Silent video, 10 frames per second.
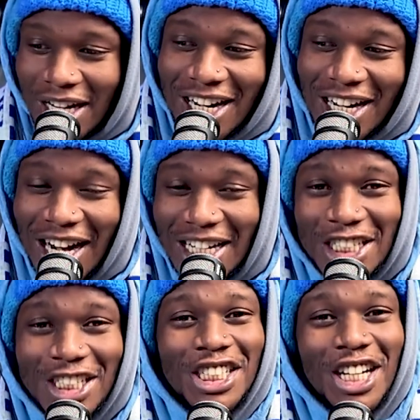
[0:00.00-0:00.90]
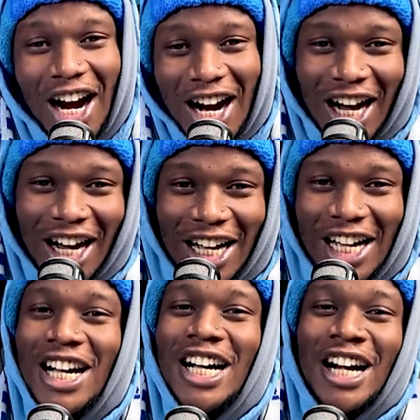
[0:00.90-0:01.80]
Granit
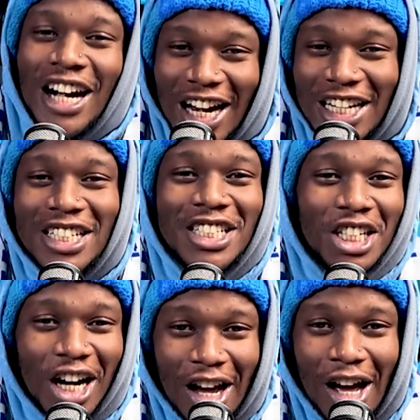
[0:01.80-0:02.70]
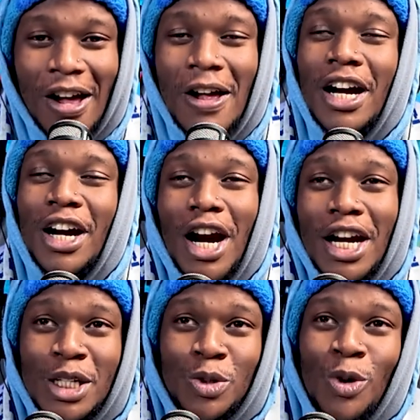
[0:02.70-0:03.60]
Xhaka.
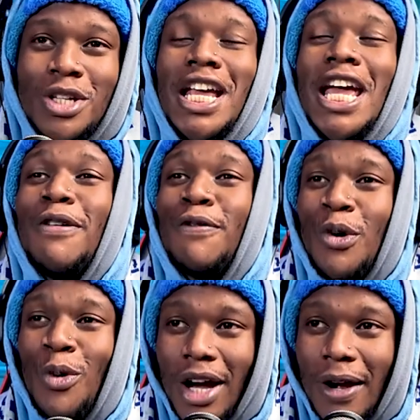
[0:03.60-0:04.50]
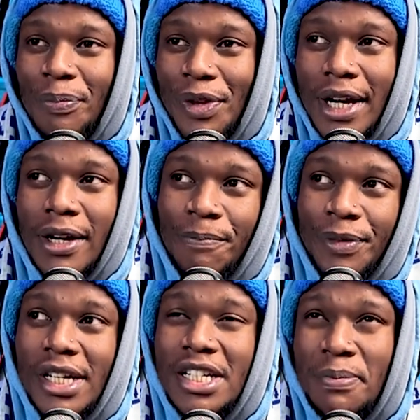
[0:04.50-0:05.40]
Granit was everywhere. Like,
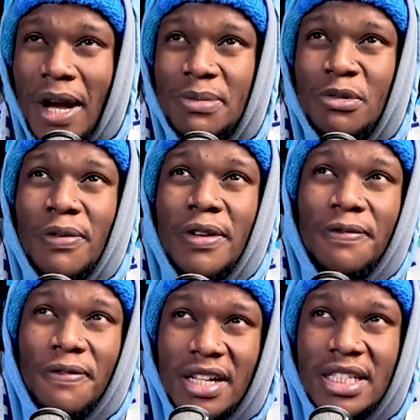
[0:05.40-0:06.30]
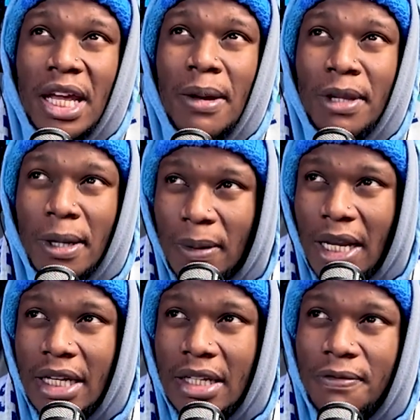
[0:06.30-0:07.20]
it reminds me of the first game they
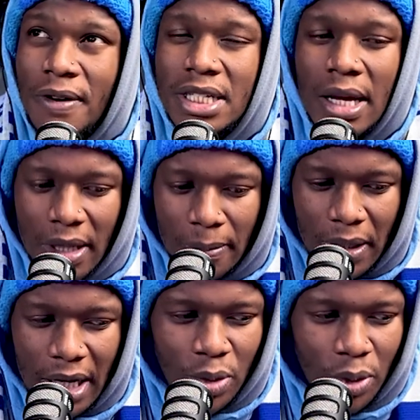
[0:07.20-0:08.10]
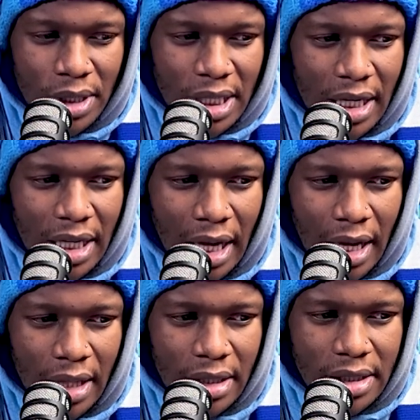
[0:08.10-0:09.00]
played. The first game they played was
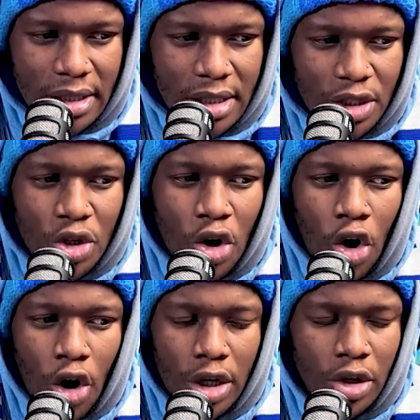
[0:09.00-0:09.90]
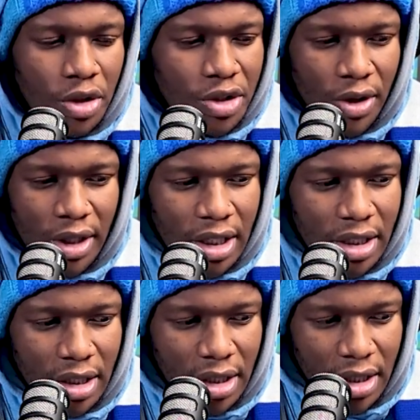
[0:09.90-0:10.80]
against
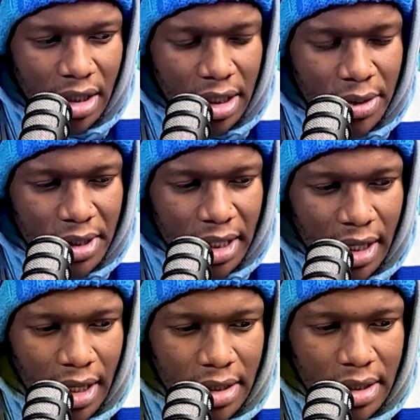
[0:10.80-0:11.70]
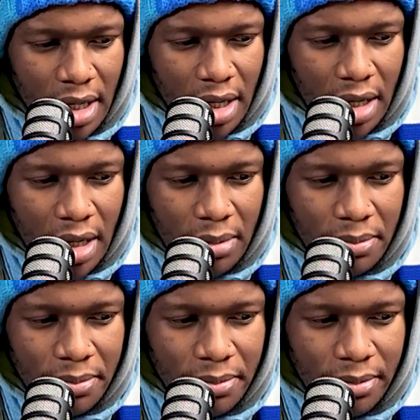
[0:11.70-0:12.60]
Scotland. It was against
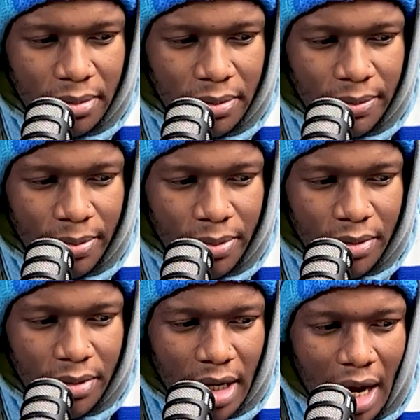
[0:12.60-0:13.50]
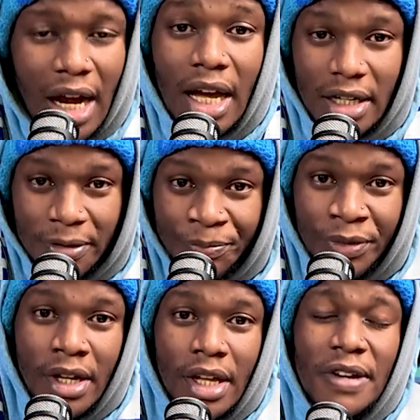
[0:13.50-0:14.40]
Hungary.
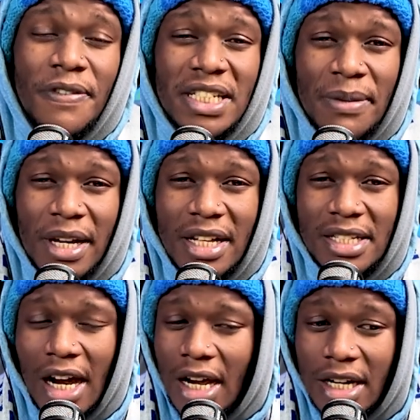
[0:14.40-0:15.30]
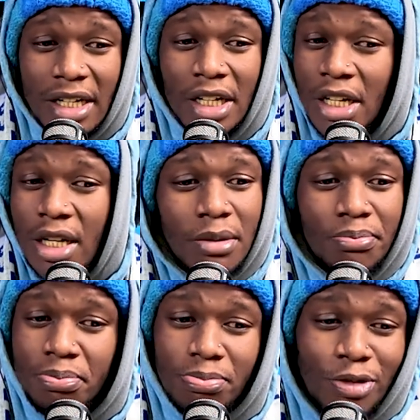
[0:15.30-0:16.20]
The first game against Hungary,
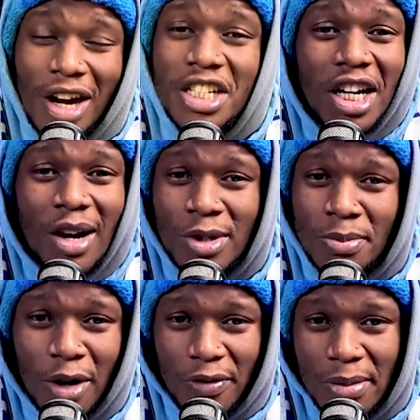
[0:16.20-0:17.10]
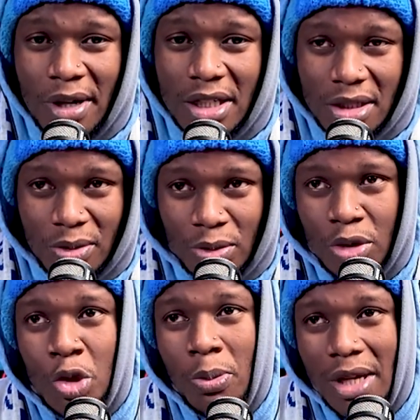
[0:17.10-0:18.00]
Granit Xhaka was man of the match.
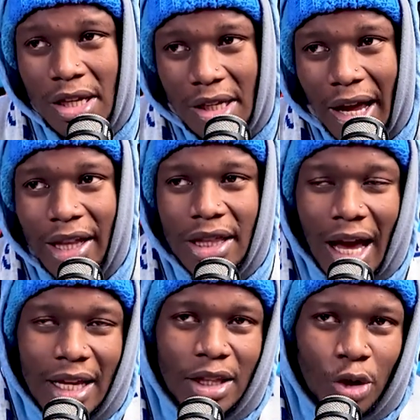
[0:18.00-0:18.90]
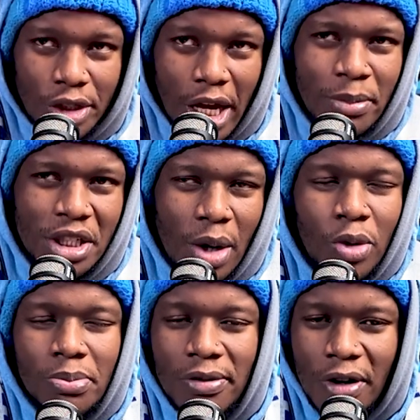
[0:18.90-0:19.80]
To me, I thought Ebisha
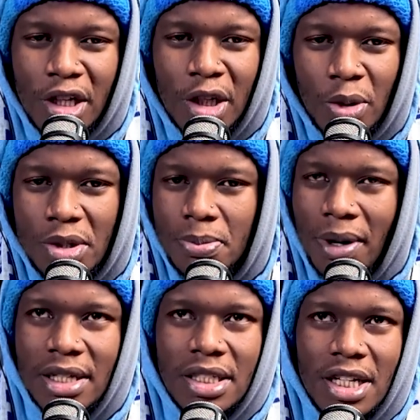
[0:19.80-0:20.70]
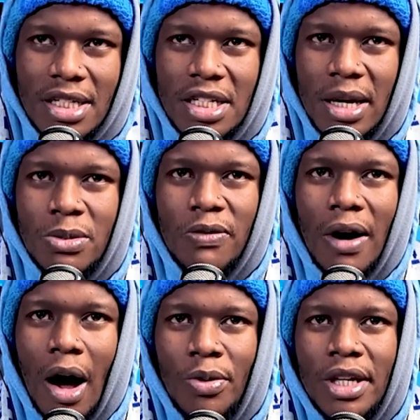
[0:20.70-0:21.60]
would be very close, but just in terms of
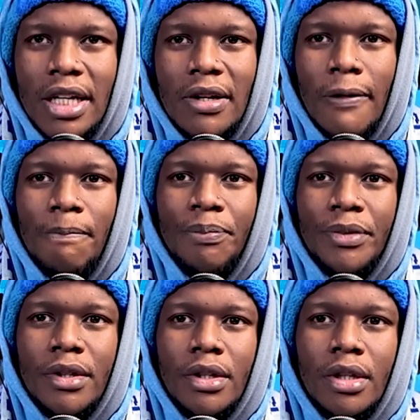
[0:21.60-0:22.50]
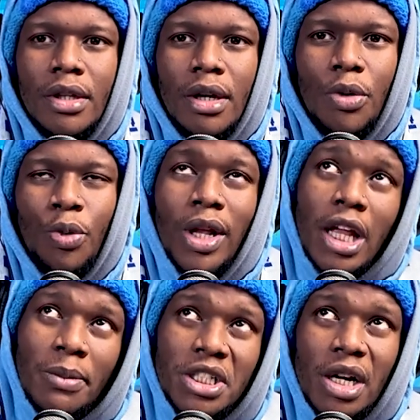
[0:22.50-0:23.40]
how the... Well,
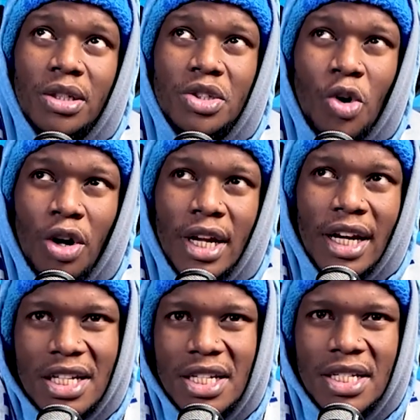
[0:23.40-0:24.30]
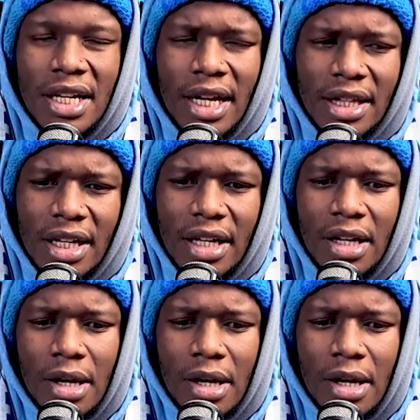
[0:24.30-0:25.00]
Ebisha scored and assisted, I think.